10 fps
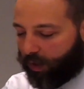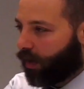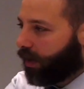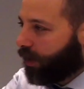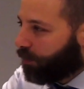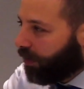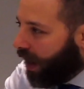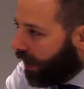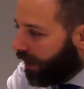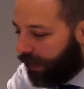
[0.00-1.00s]
we go to this
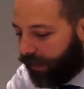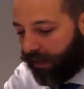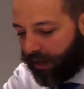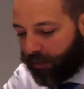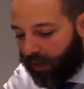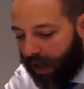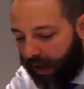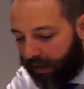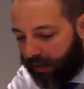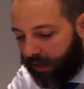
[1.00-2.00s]
block, and then this
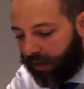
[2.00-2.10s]
block